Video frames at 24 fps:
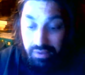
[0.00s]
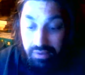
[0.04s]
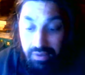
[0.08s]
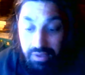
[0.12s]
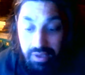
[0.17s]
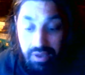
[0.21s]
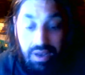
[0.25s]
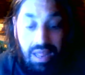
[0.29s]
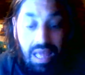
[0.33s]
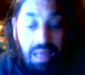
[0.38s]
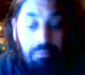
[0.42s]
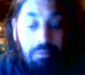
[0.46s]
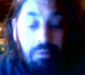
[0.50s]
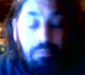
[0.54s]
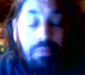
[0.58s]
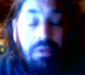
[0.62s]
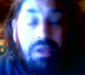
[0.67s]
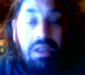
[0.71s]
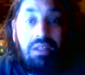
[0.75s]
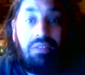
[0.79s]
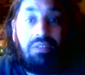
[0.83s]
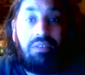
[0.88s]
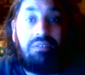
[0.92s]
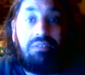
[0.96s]
the enamel
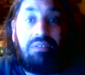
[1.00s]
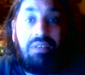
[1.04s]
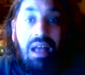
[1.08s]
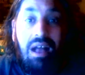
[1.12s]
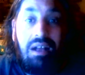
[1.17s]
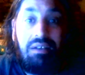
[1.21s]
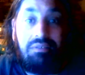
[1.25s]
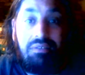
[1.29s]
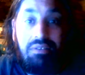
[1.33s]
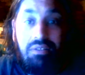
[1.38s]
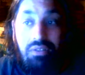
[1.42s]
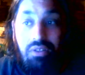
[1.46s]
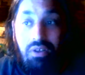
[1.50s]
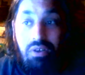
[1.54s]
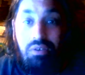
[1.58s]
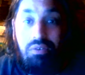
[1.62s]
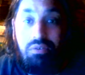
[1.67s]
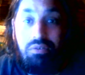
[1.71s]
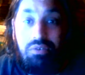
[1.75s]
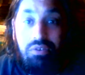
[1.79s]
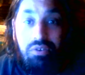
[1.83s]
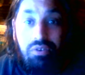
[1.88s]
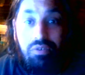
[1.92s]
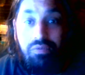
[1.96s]
pin and the socks
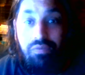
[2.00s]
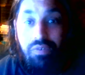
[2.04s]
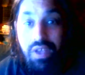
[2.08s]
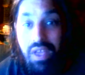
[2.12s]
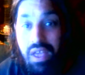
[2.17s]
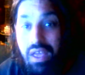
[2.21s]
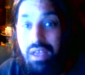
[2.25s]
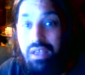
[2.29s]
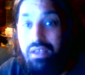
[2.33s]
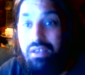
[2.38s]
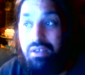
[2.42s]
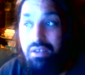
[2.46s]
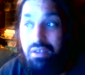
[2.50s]
alone, you've hit